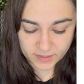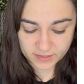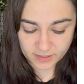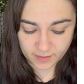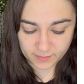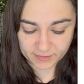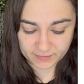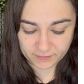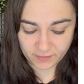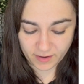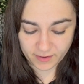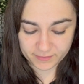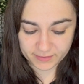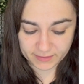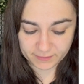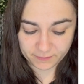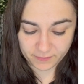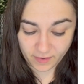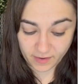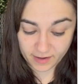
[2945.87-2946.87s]
times 5 is
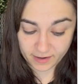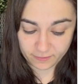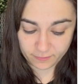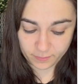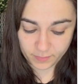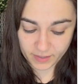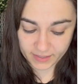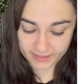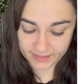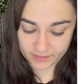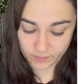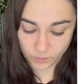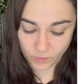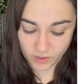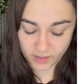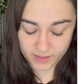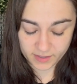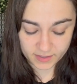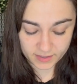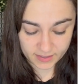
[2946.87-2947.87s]
5, plus the
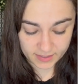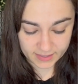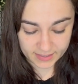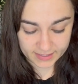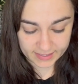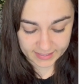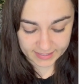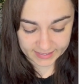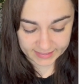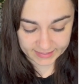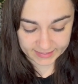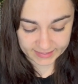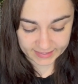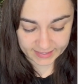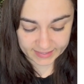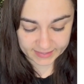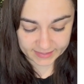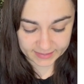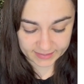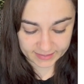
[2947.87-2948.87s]
1 is
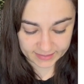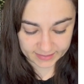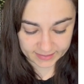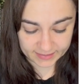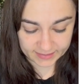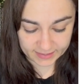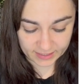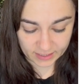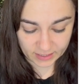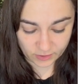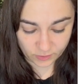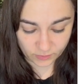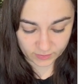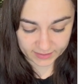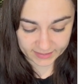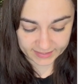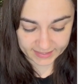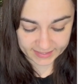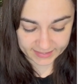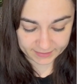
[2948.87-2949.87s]
6. So you've got
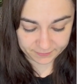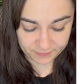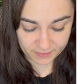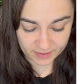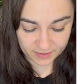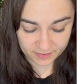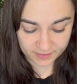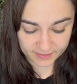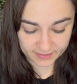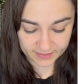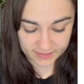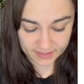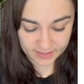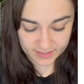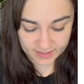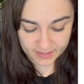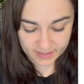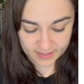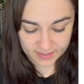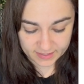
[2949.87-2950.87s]
6/5
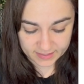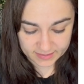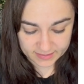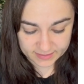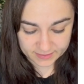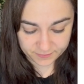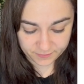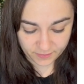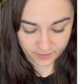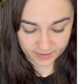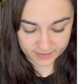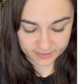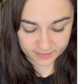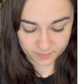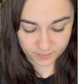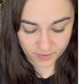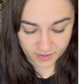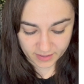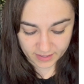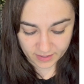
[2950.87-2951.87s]
divided
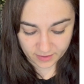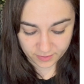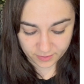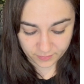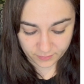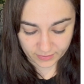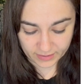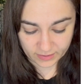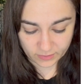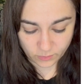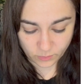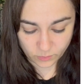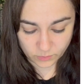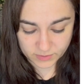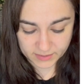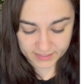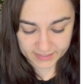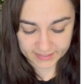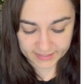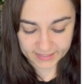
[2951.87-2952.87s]
by
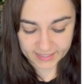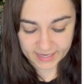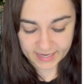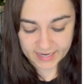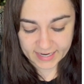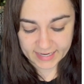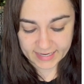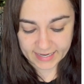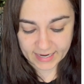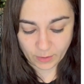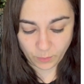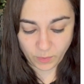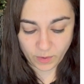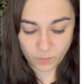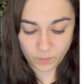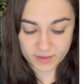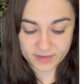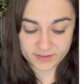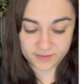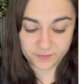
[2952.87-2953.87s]
3/4. Now, when
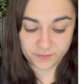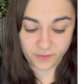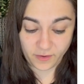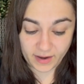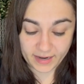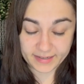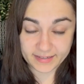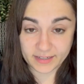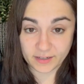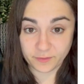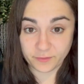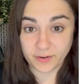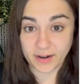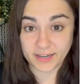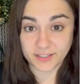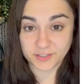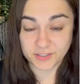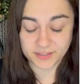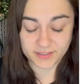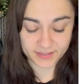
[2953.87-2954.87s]
we're dividing
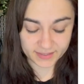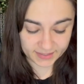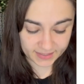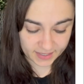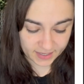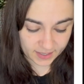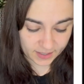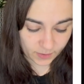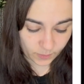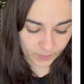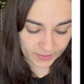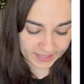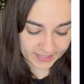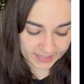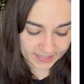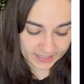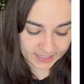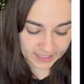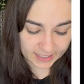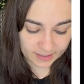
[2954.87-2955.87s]
fractions, we
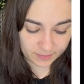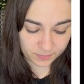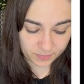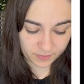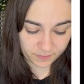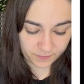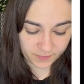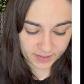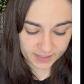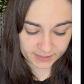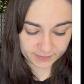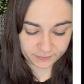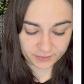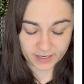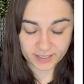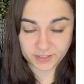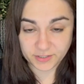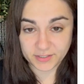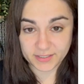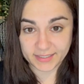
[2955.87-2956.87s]
keep the first
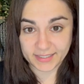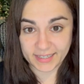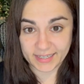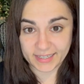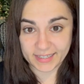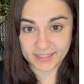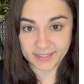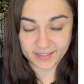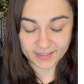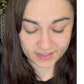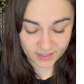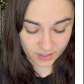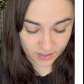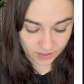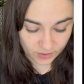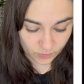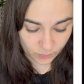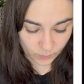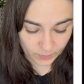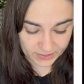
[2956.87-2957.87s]
fraction as it is,
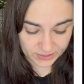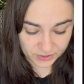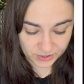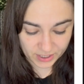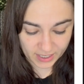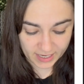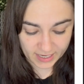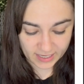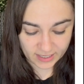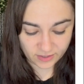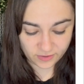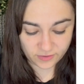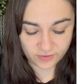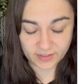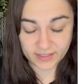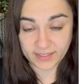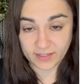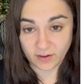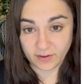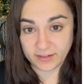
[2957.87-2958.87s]
we change the
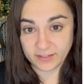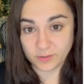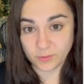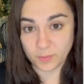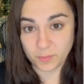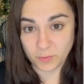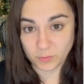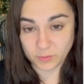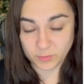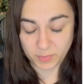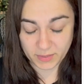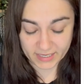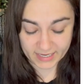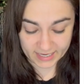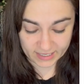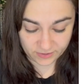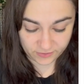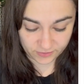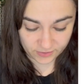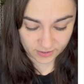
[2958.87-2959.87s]
sign to a
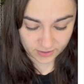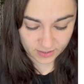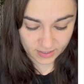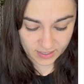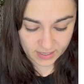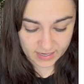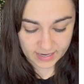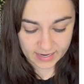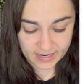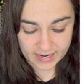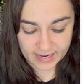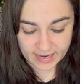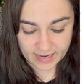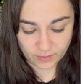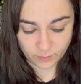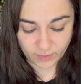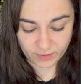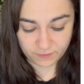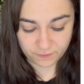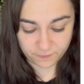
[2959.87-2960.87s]
multiplication,
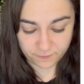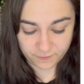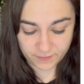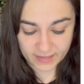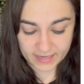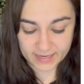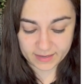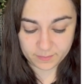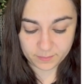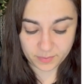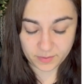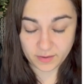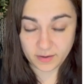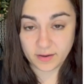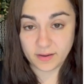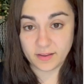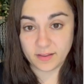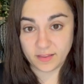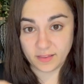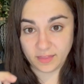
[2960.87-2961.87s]
and we flip
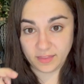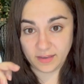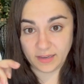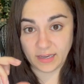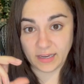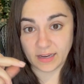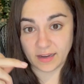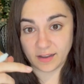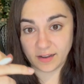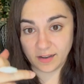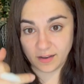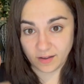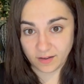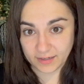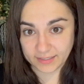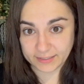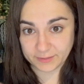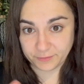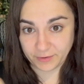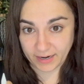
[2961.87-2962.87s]
the
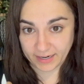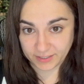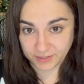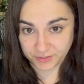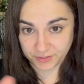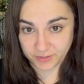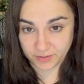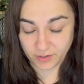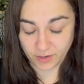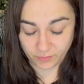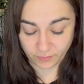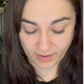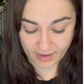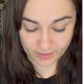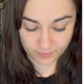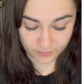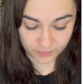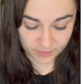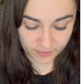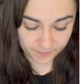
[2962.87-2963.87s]
last fraction
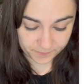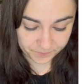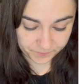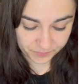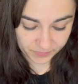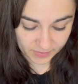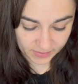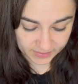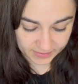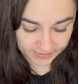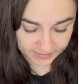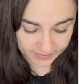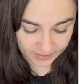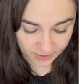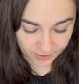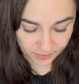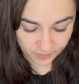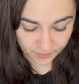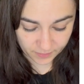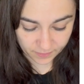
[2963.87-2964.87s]
around.
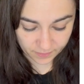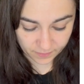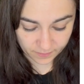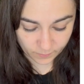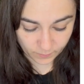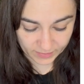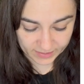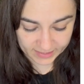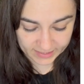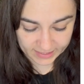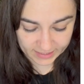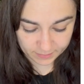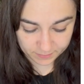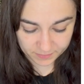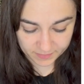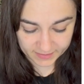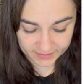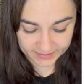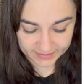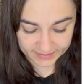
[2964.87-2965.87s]
So we keep
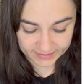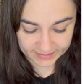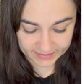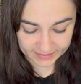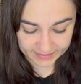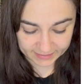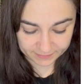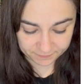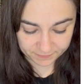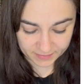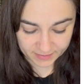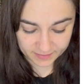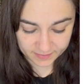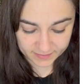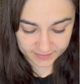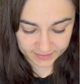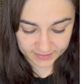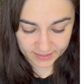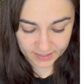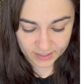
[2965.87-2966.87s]
this as
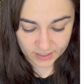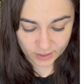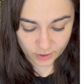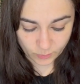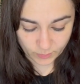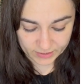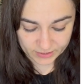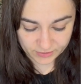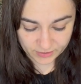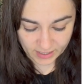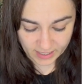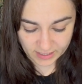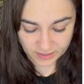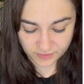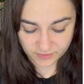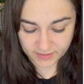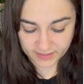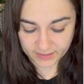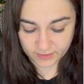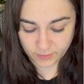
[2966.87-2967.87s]
6/5, we
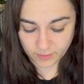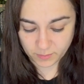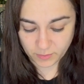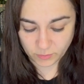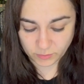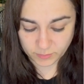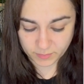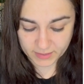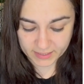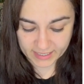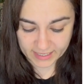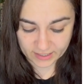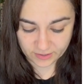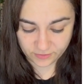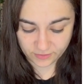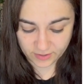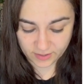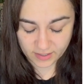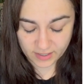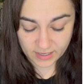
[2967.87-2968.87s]
change this to a
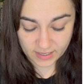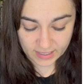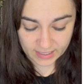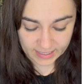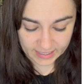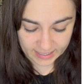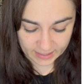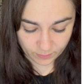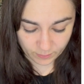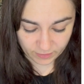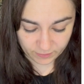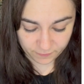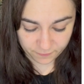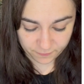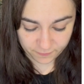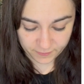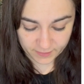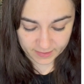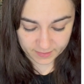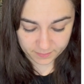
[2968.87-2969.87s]
multiplication, and we
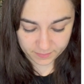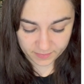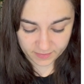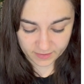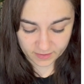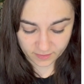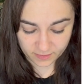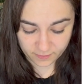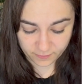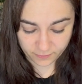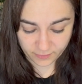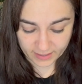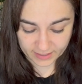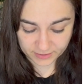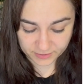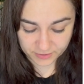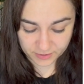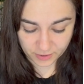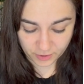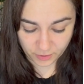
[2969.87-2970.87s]
flip the other
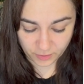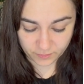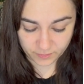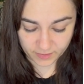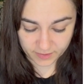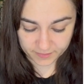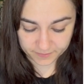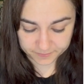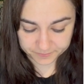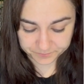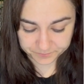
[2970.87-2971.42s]
fraction over.